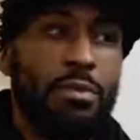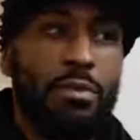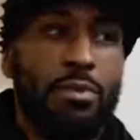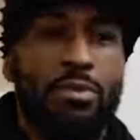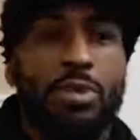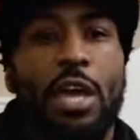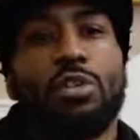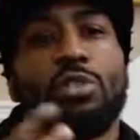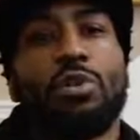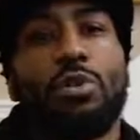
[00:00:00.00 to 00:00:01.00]
Kind of
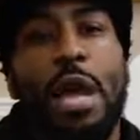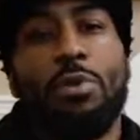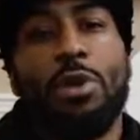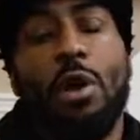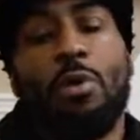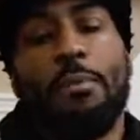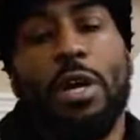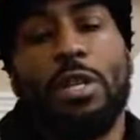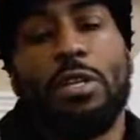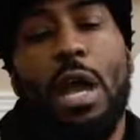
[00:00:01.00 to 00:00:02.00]
sort of how we are with money,
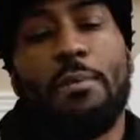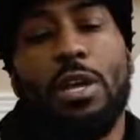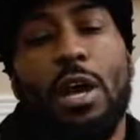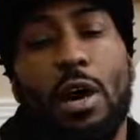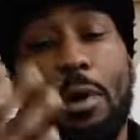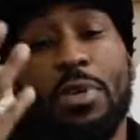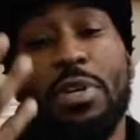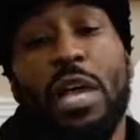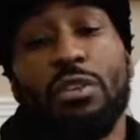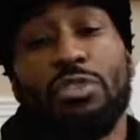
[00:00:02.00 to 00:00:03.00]
you know what I mean? Up and
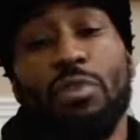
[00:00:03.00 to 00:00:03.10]
down, struggle